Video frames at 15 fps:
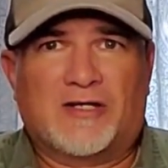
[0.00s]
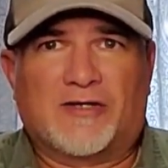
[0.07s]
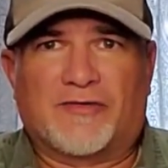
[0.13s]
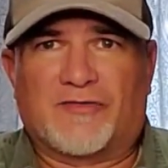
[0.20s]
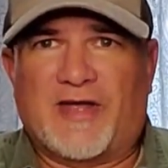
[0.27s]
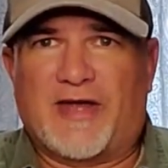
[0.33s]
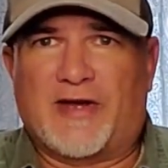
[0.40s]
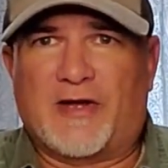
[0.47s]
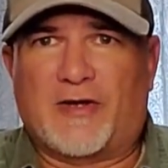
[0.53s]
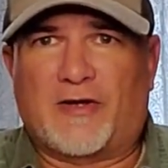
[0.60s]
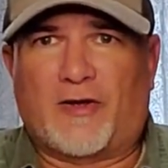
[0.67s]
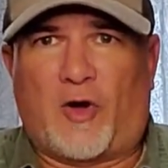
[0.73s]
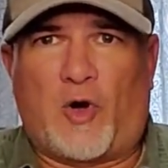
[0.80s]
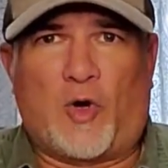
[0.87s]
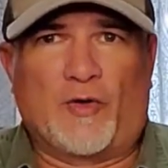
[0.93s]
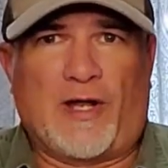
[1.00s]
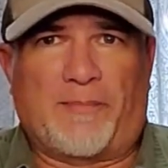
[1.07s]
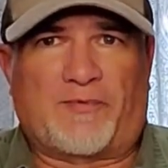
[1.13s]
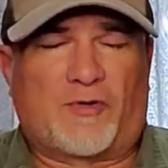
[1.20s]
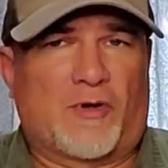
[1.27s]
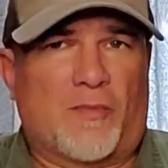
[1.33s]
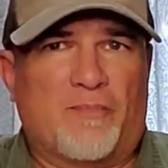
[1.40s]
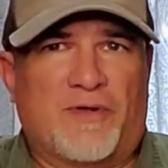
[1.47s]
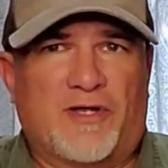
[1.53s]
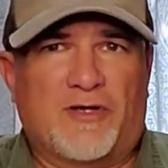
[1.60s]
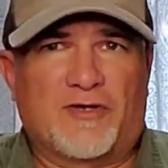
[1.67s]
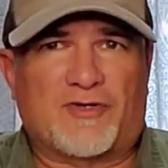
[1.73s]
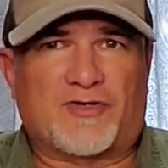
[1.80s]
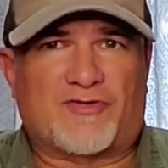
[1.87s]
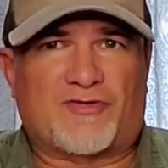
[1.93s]
They hold up to
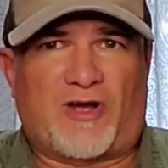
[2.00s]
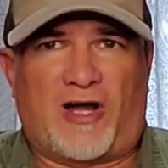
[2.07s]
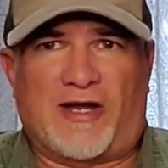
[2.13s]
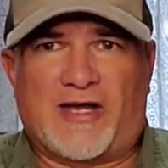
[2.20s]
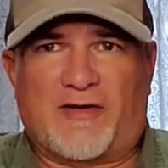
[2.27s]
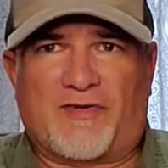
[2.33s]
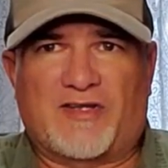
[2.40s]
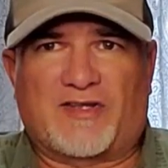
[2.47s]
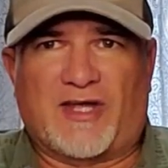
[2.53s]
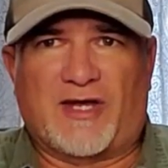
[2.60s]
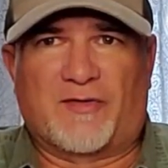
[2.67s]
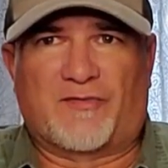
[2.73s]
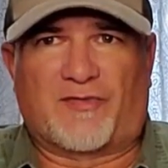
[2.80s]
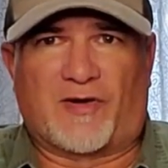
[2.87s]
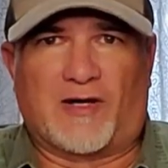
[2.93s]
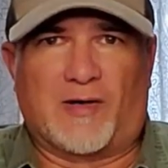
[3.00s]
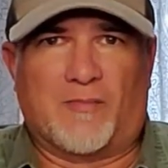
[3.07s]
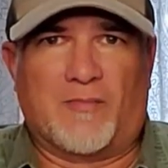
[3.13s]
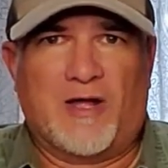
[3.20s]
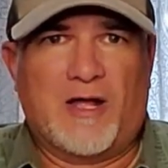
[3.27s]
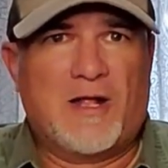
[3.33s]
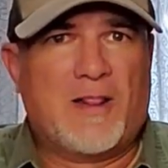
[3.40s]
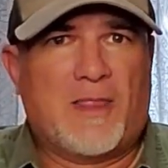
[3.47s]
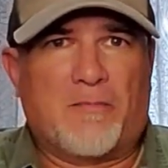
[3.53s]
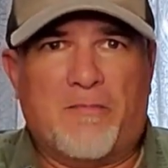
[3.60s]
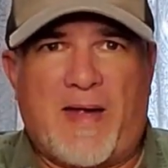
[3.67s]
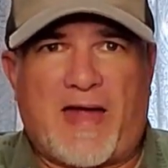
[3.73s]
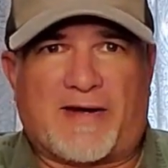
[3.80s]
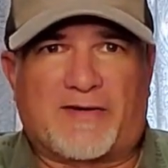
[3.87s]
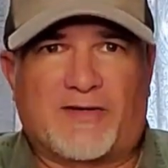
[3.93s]
abuse on everything from
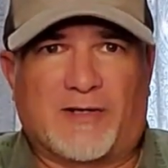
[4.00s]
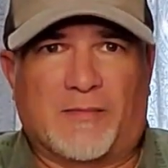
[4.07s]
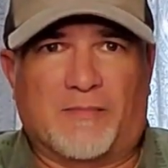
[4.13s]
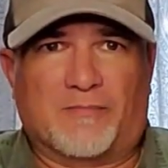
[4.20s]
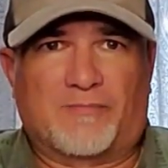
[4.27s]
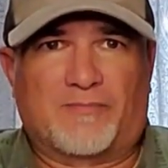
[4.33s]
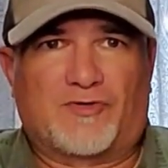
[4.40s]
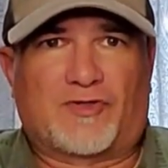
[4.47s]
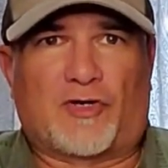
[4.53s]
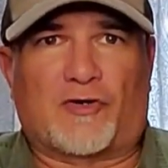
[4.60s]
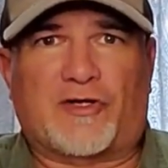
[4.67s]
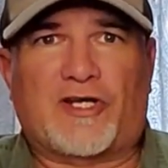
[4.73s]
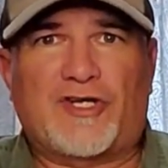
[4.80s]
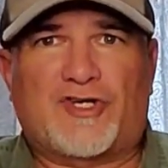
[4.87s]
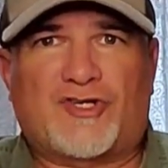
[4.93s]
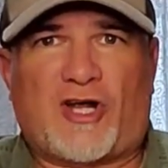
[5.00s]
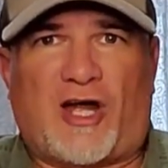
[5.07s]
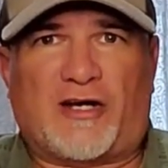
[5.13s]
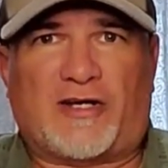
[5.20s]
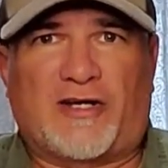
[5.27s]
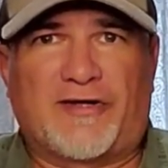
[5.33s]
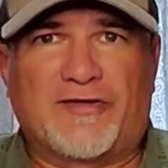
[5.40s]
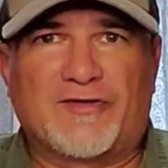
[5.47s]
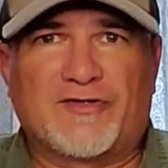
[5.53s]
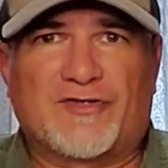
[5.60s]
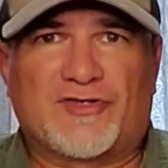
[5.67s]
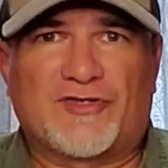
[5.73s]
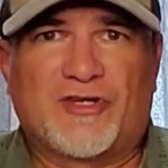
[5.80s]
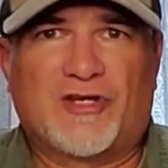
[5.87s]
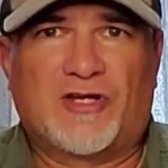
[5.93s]
Magnum turkey
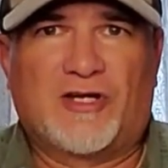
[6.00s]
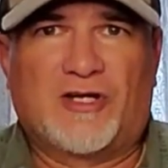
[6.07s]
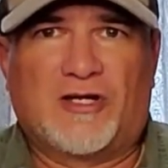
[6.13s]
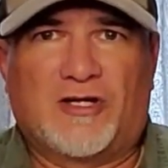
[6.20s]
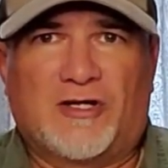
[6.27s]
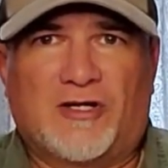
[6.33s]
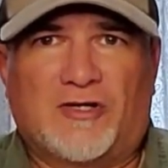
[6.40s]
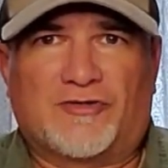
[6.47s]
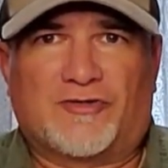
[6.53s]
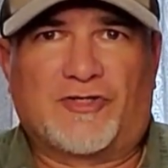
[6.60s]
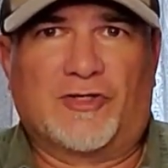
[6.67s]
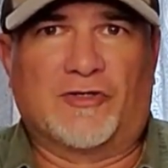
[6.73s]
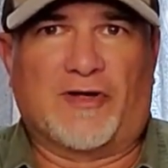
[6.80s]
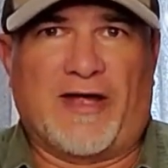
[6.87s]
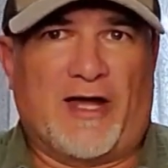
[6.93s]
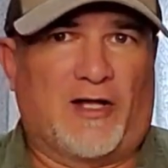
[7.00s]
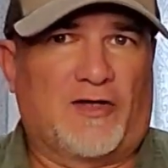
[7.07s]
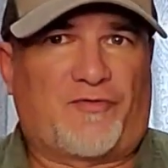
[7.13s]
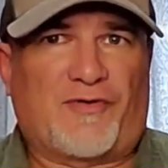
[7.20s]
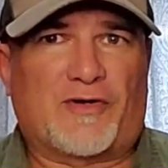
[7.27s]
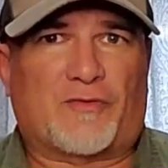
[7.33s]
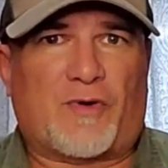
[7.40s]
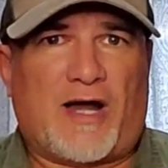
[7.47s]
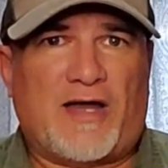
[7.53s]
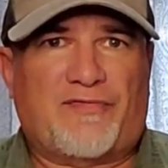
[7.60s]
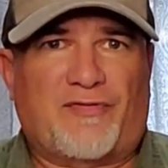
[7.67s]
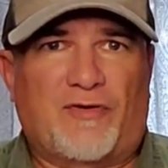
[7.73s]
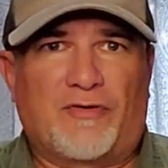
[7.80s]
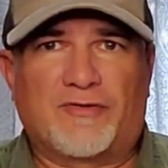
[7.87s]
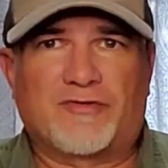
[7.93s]
shotguns to elephant
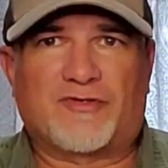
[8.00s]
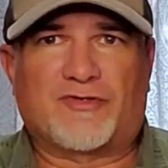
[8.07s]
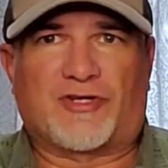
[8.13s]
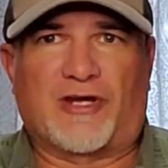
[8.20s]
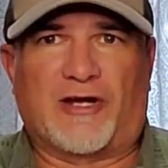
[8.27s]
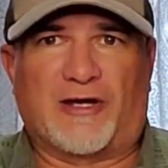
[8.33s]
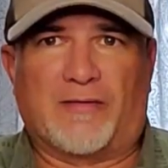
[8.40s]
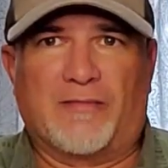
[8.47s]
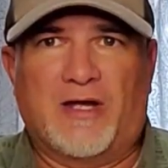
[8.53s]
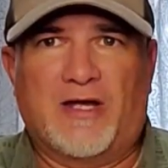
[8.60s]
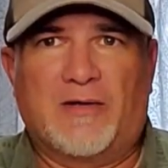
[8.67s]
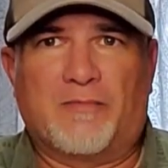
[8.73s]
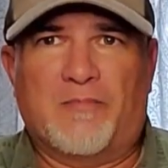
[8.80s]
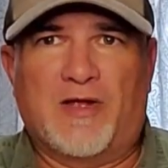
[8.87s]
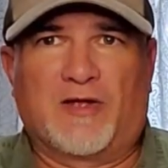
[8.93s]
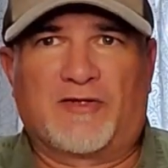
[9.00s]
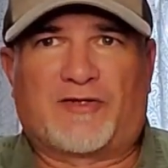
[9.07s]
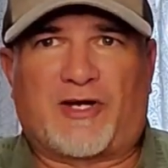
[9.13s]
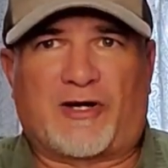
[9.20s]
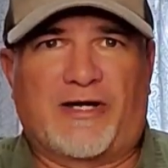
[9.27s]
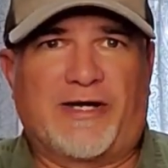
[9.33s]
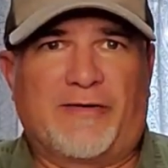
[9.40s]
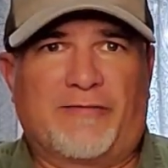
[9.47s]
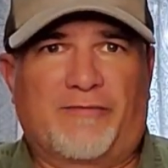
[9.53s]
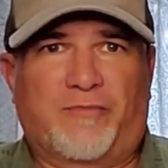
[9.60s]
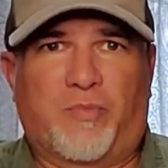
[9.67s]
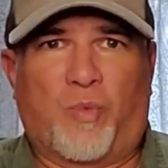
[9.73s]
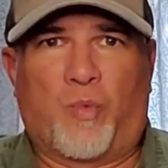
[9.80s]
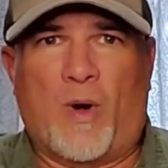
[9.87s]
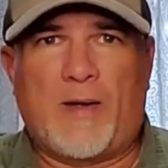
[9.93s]
rifles to
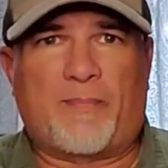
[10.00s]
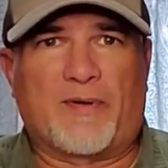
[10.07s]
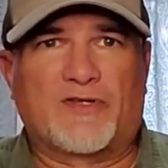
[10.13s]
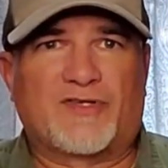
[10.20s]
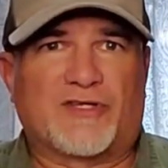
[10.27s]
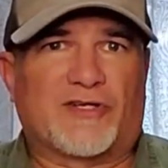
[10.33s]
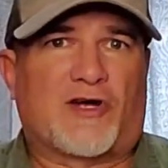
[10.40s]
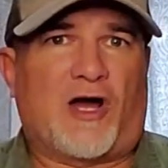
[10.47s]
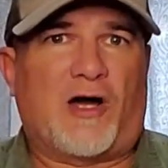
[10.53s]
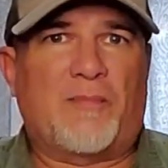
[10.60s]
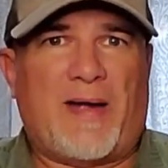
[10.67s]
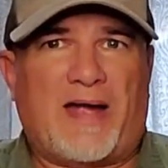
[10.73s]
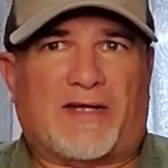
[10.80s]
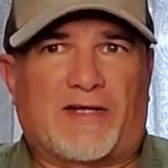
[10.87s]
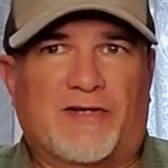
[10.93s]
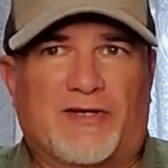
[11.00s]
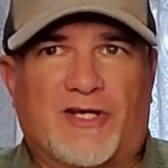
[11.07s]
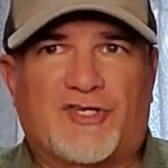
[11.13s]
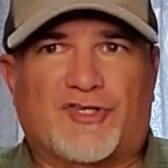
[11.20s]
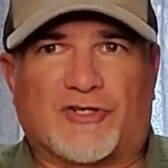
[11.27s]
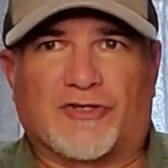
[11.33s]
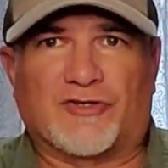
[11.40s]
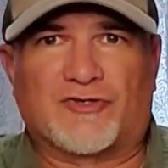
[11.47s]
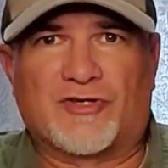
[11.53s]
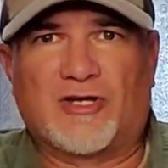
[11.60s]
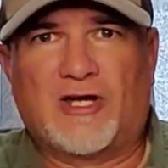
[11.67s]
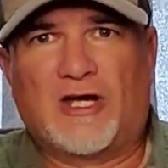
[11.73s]
military weapons in combat conditions.